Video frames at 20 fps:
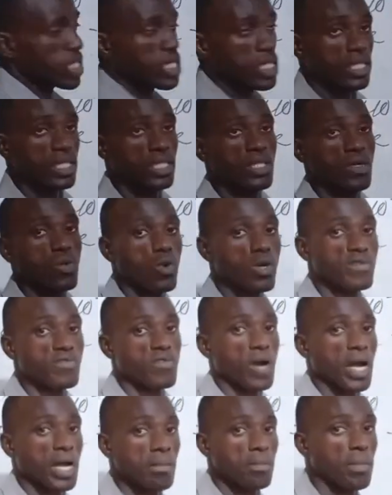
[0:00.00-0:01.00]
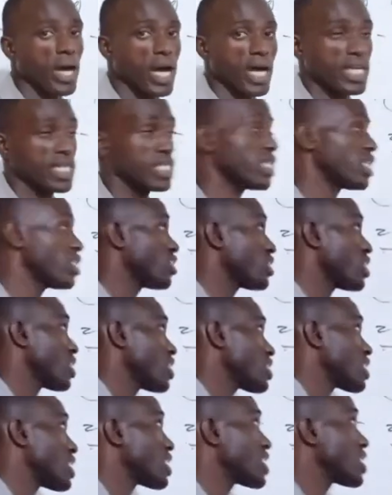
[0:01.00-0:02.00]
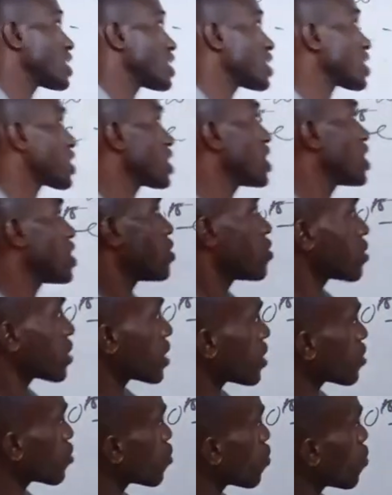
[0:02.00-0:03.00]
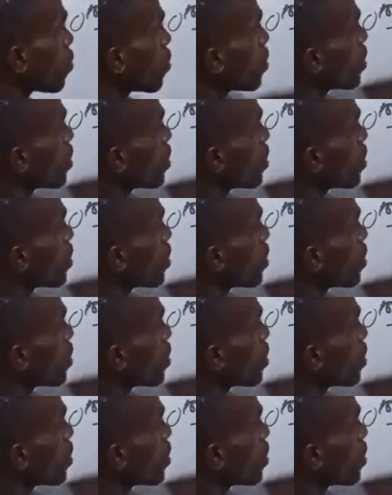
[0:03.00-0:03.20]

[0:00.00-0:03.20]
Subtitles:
is the word for amber in ancient Greek. Okay, so